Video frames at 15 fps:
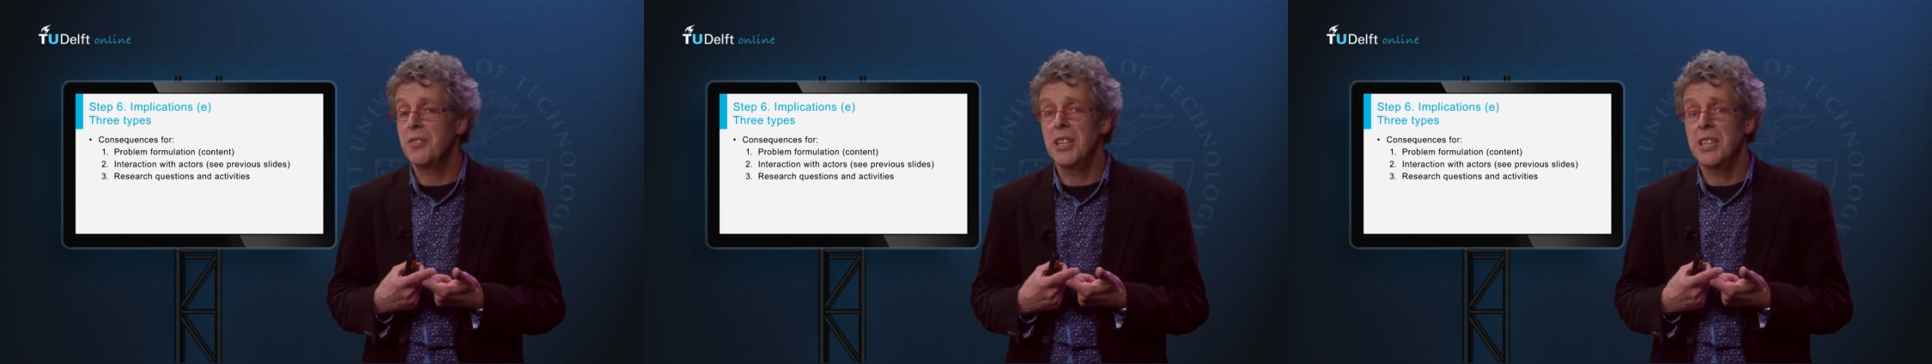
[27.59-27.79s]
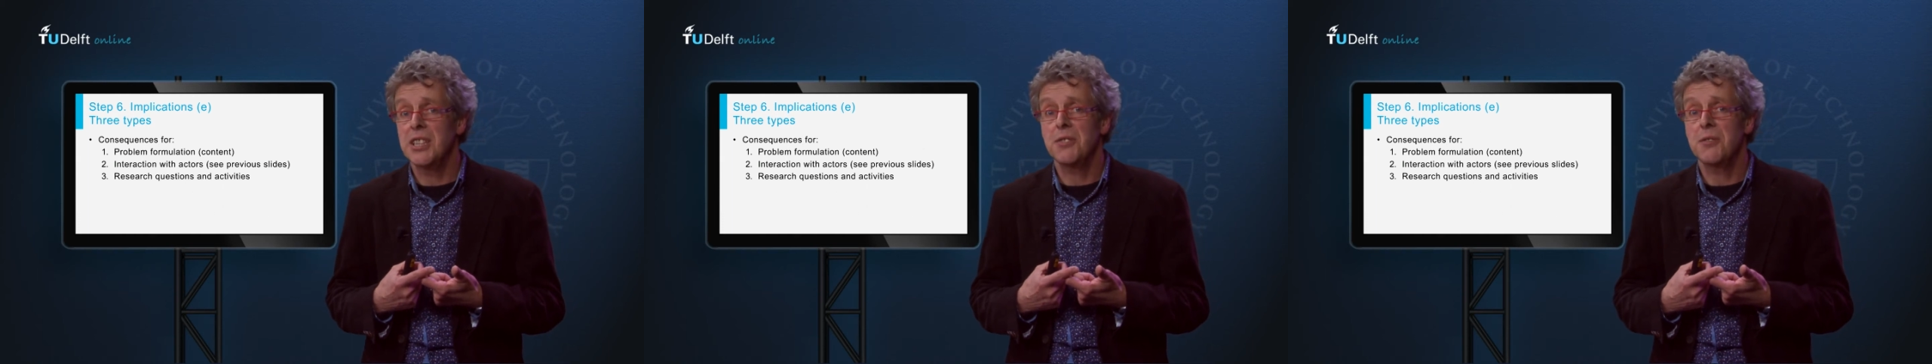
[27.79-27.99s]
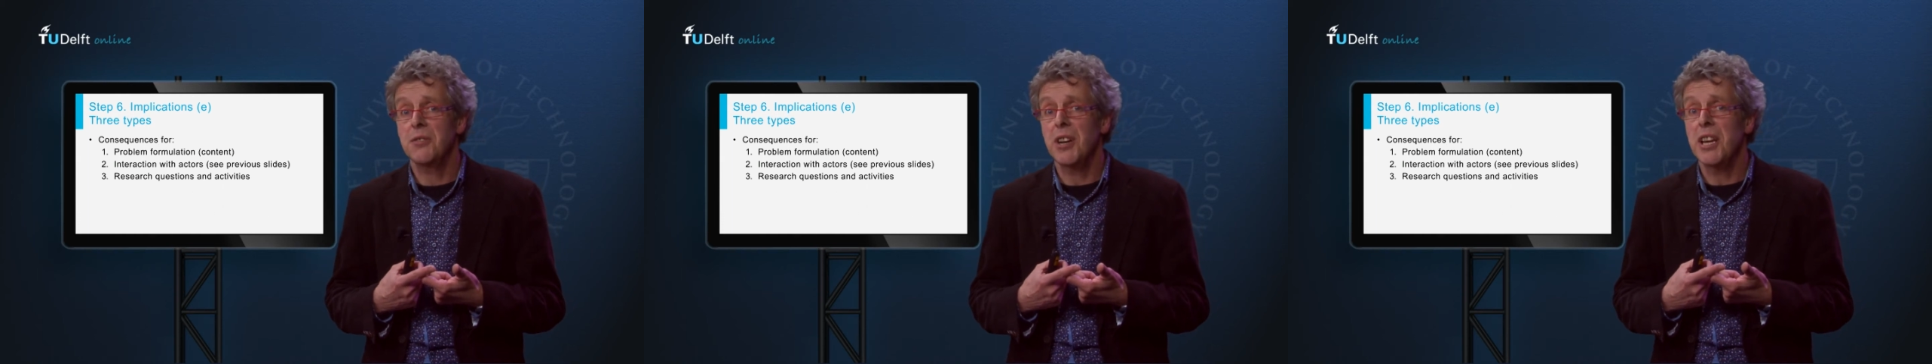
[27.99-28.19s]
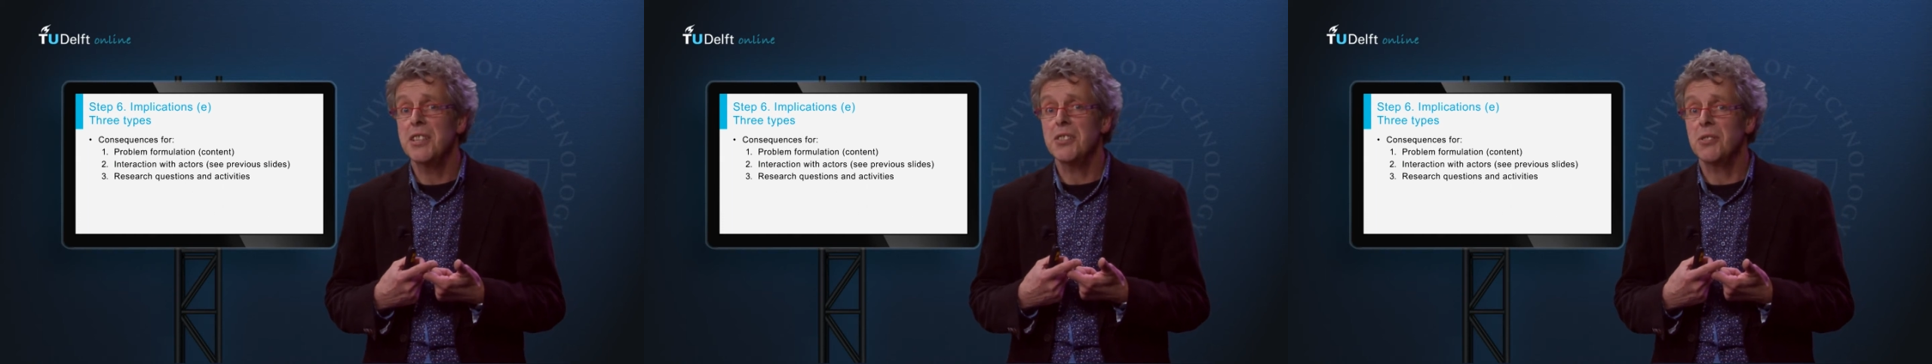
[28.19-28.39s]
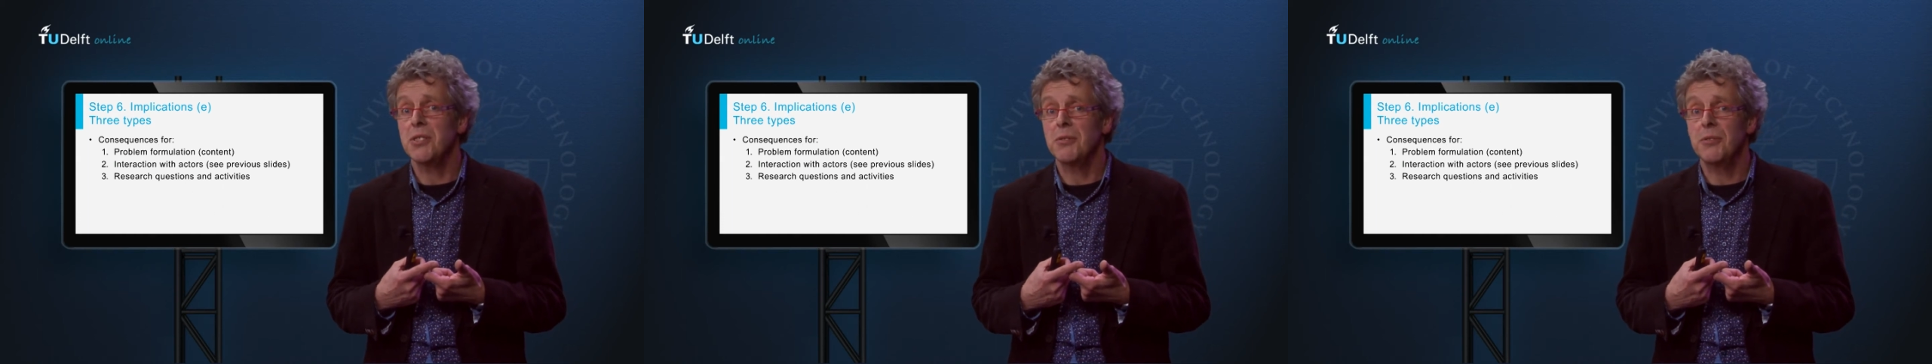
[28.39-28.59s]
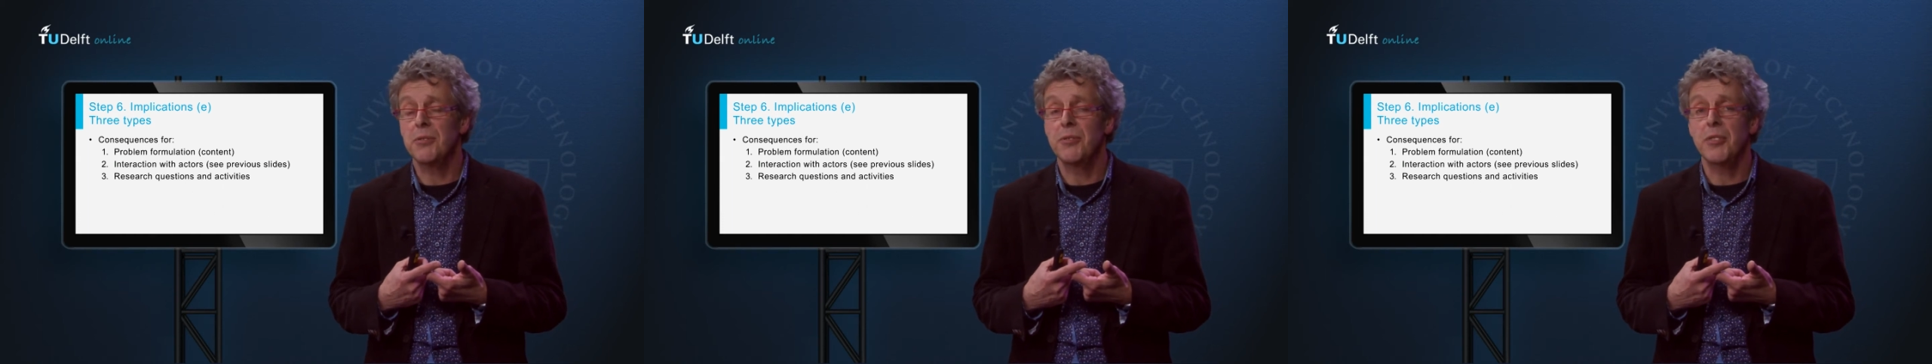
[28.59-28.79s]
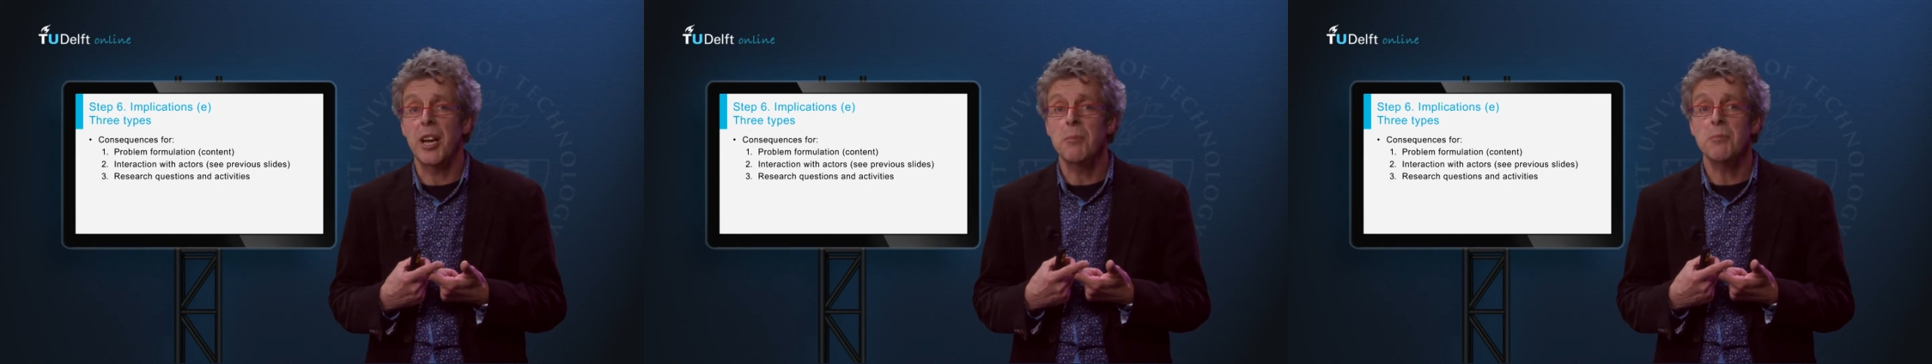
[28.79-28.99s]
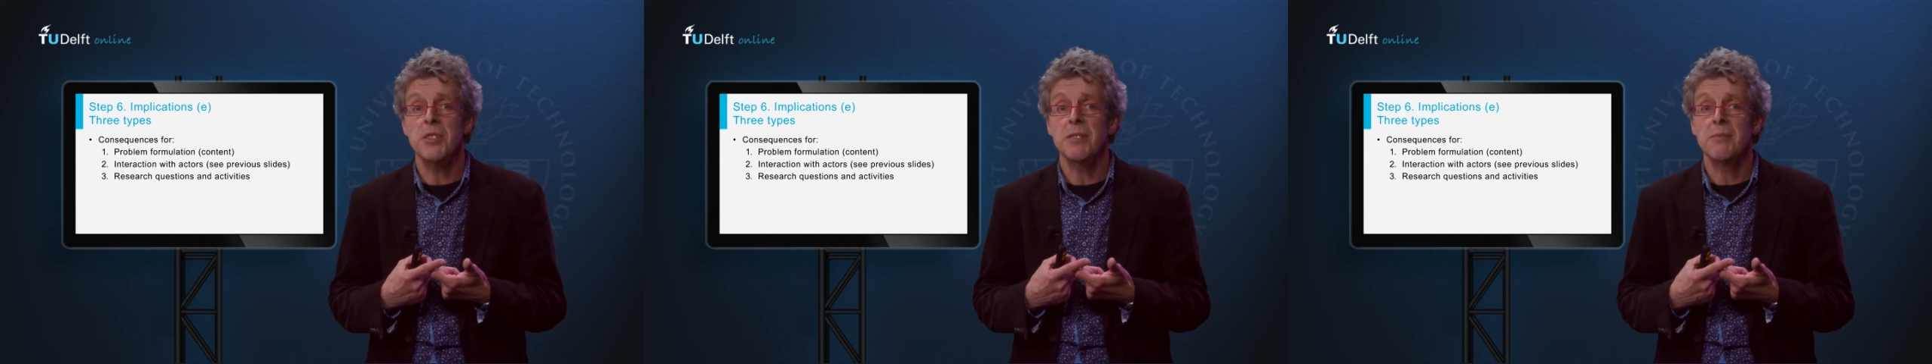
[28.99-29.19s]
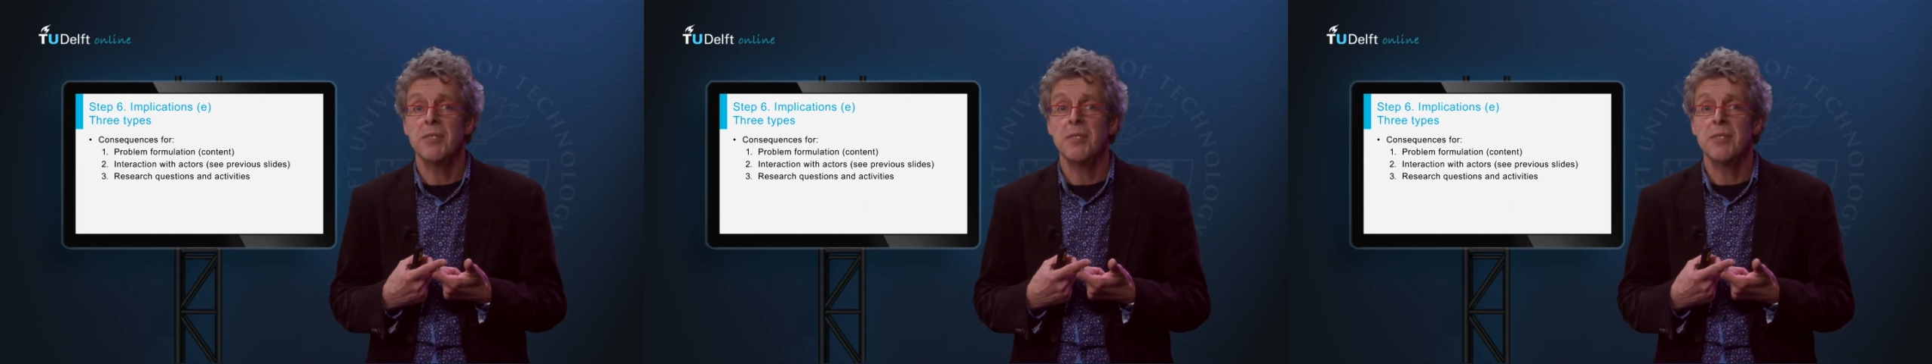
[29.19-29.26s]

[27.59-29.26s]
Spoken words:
is phrased or framed?